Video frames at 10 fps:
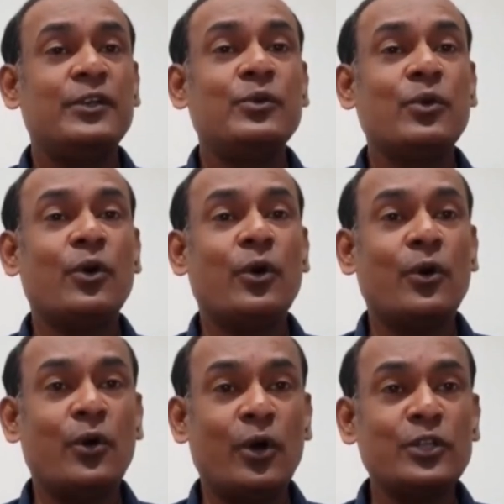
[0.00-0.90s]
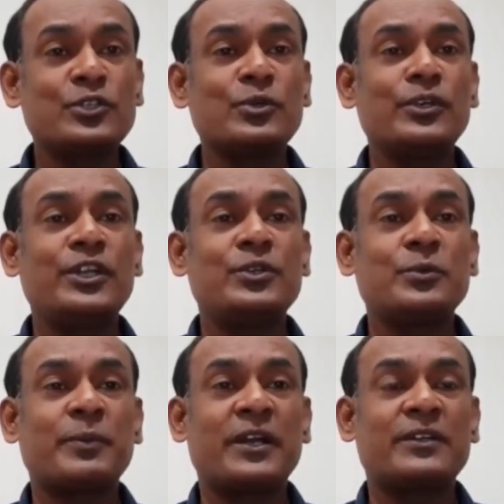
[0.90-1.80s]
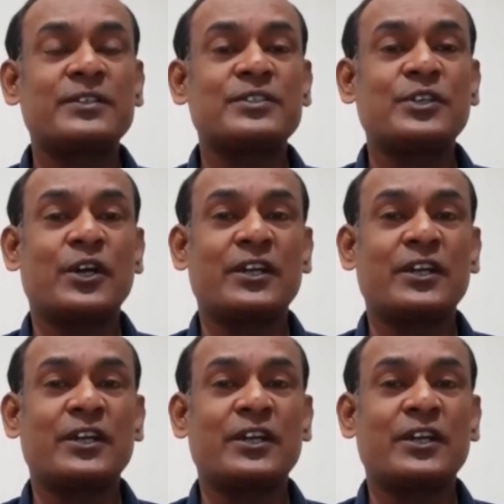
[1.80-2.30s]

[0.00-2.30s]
You also need to practice your